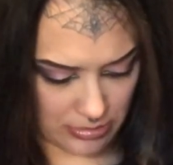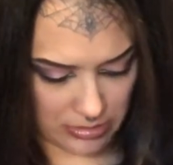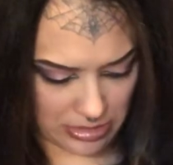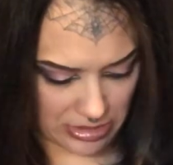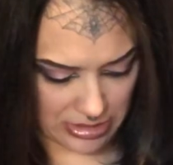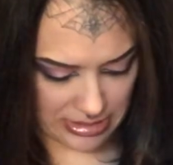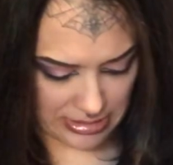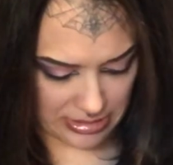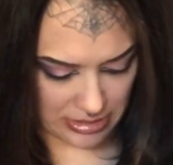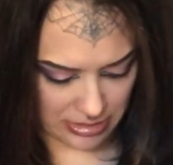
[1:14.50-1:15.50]
Sorry, this
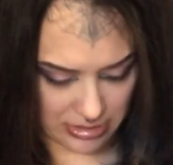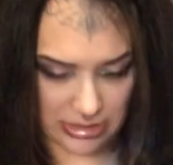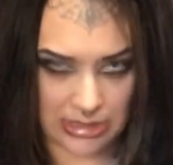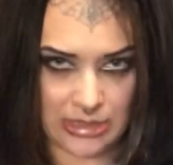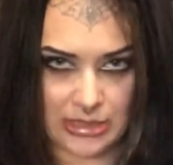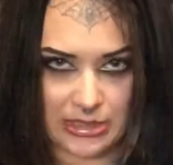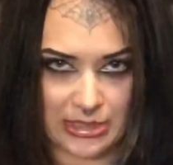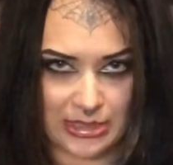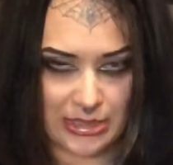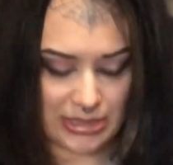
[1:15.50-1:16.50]
is
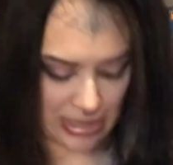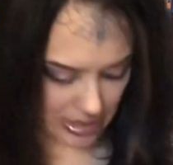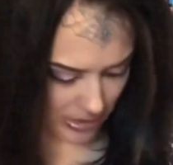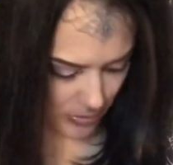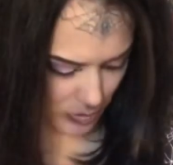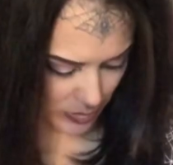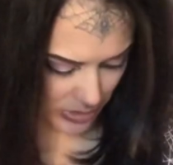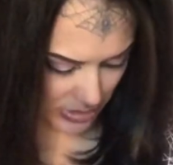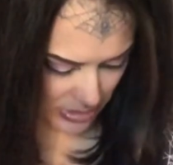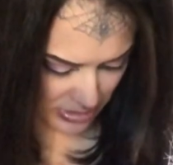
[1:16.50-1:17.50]
taking a moment,